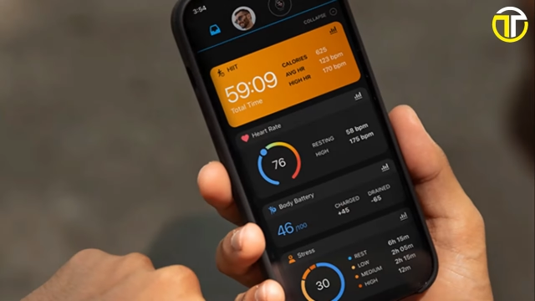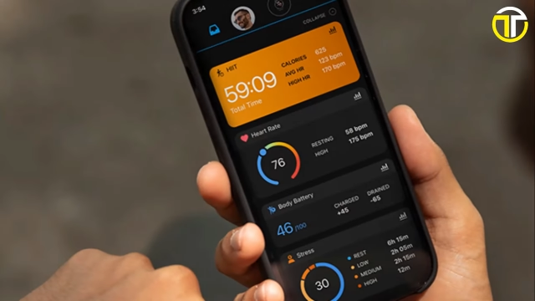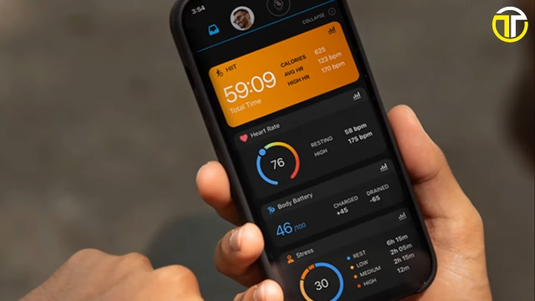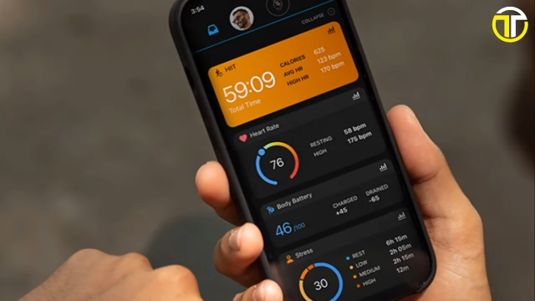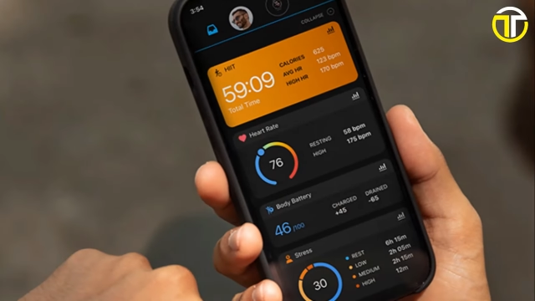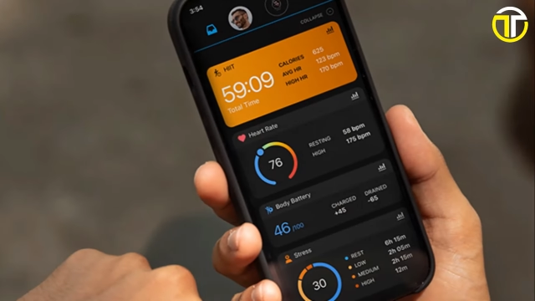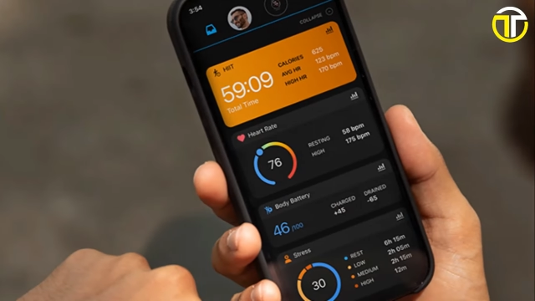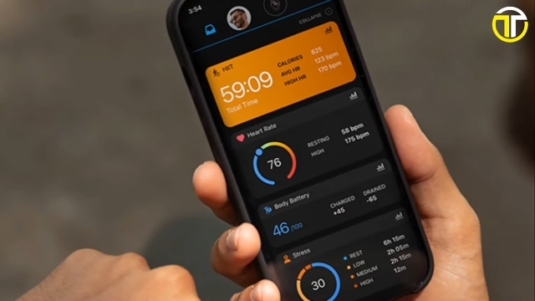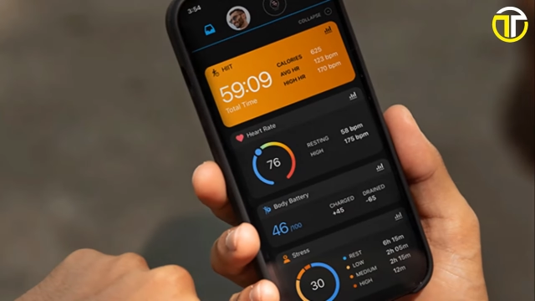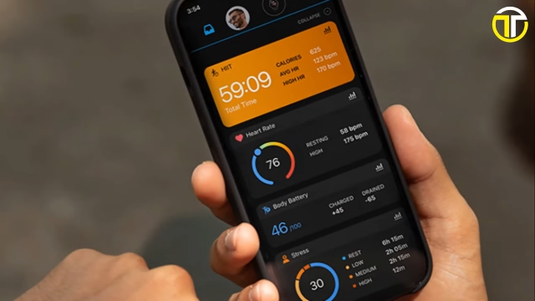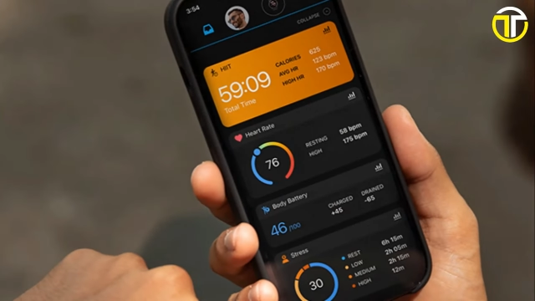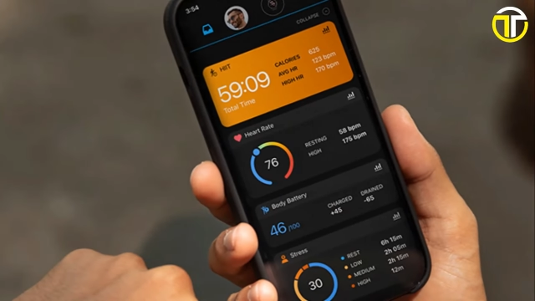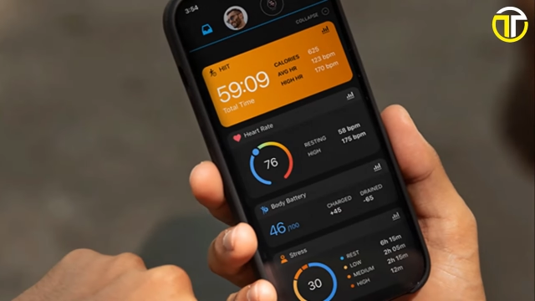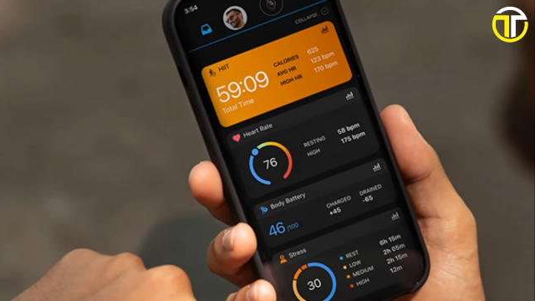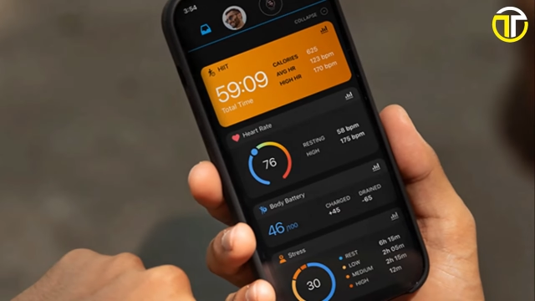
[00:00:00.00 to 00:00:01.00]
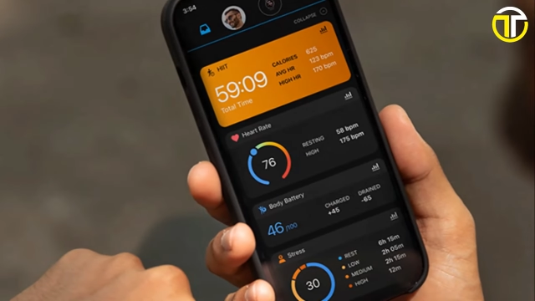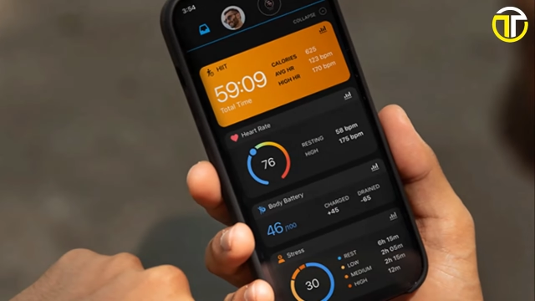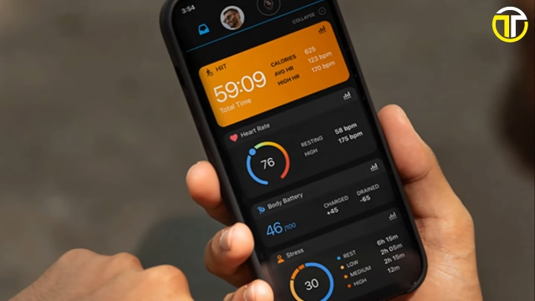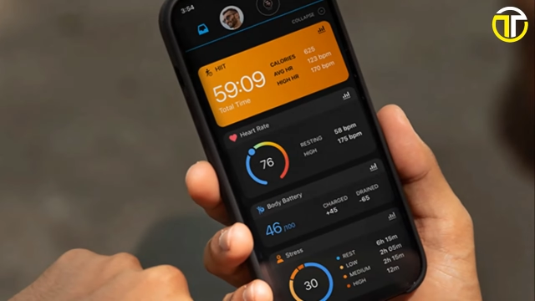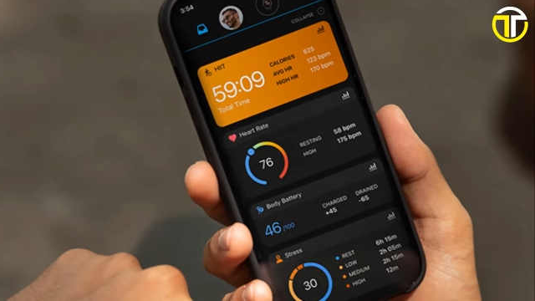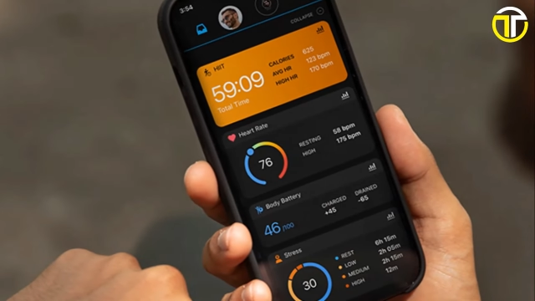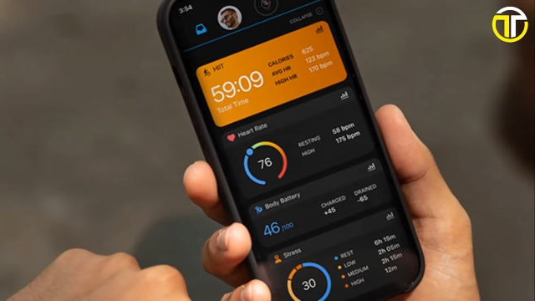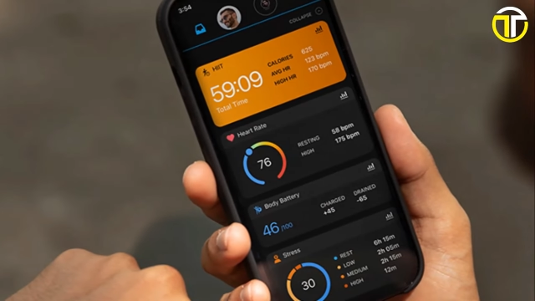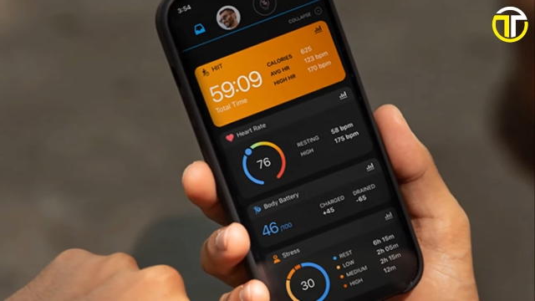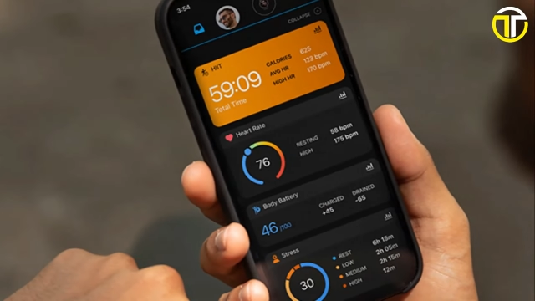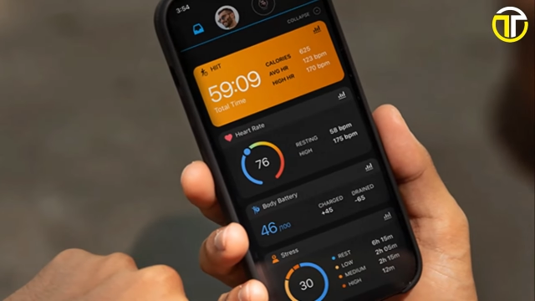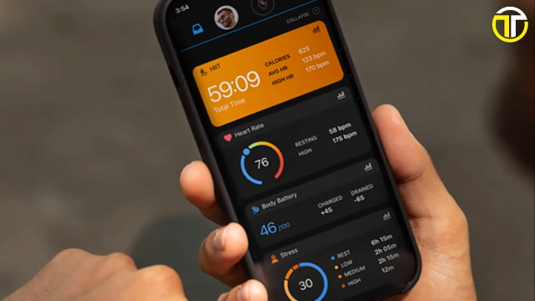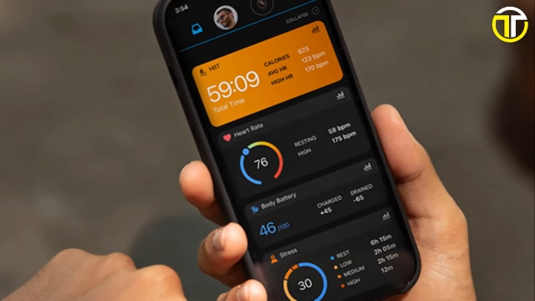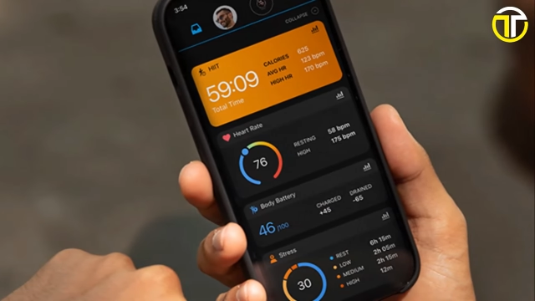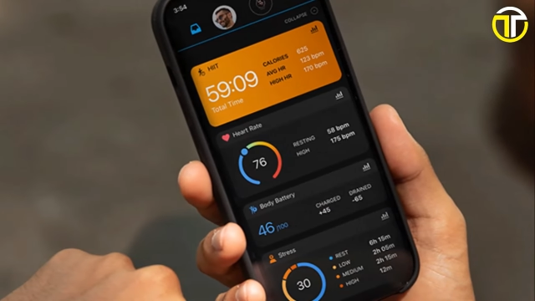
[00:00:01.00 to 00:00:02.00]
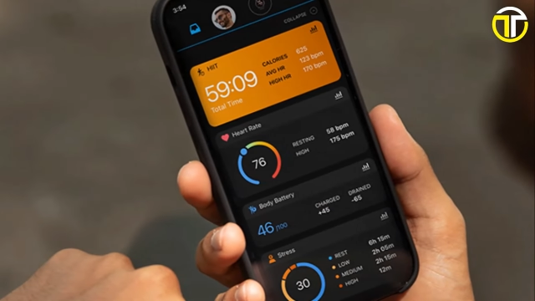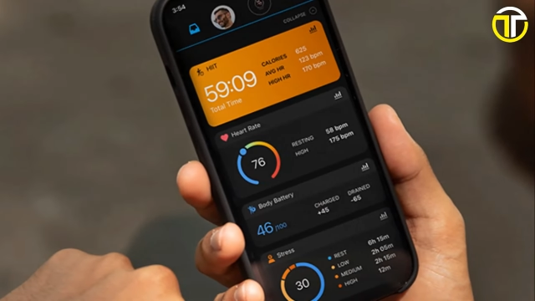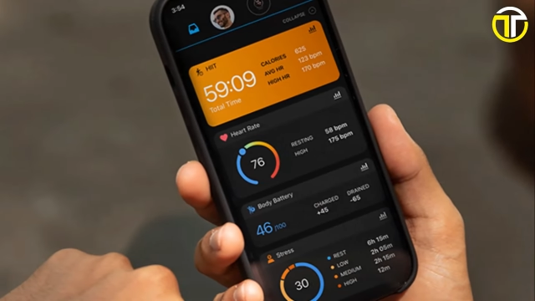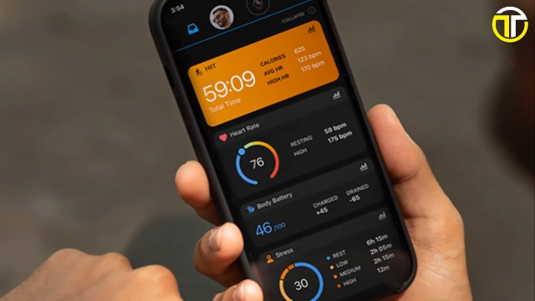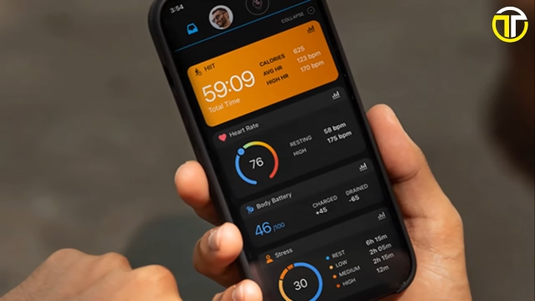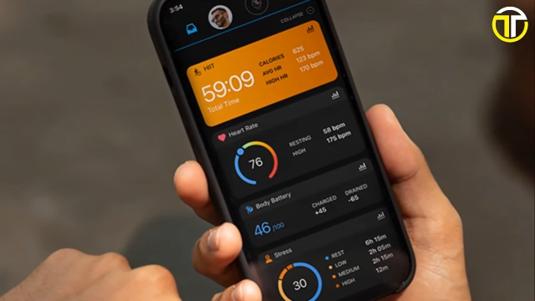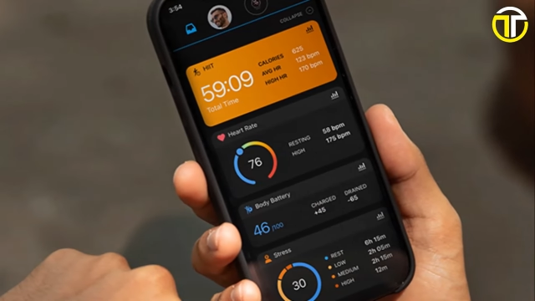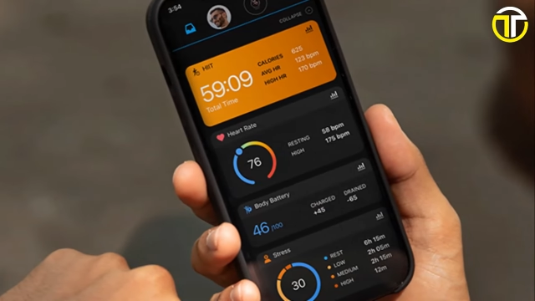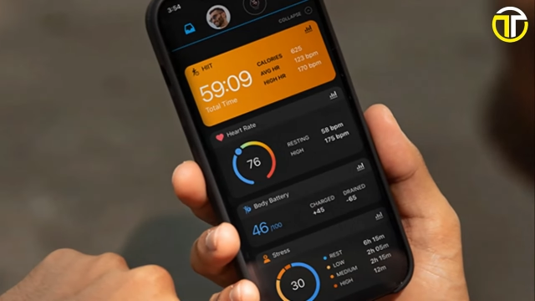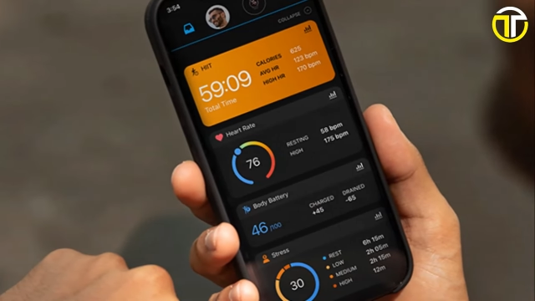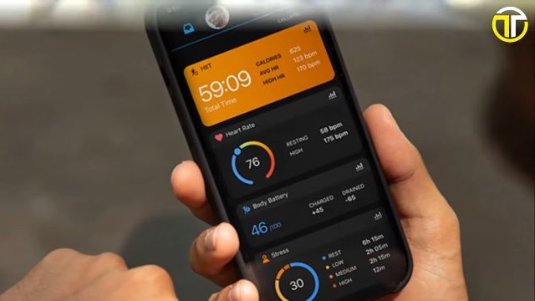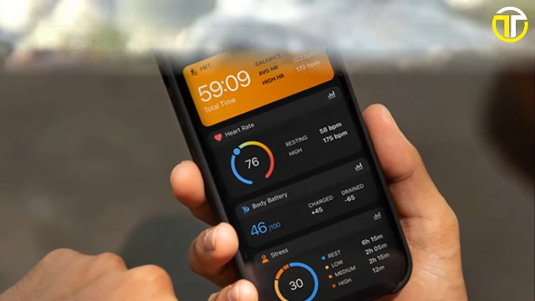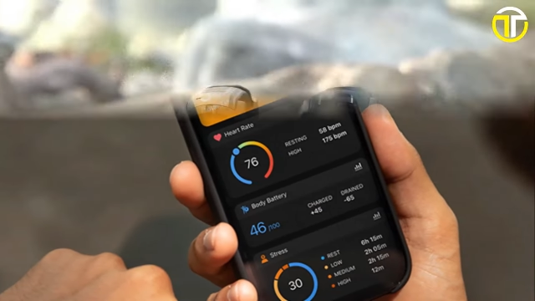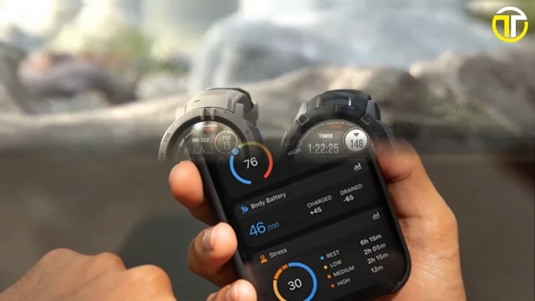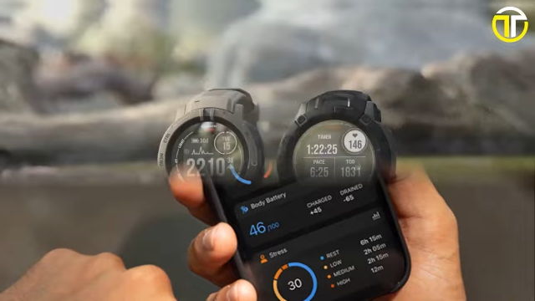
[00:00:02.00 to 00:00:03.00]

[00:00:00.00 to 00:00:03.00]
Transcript: (no speaker visible)